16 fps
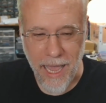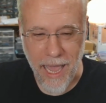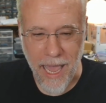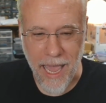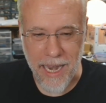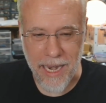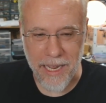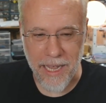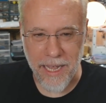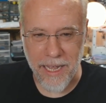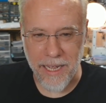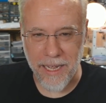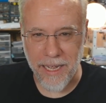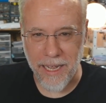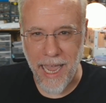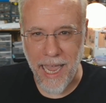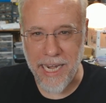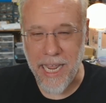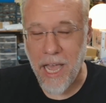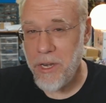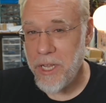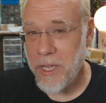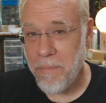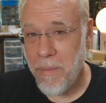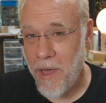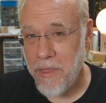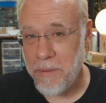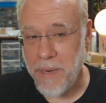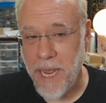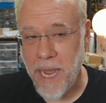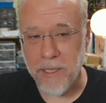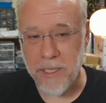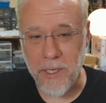And you can buy them now.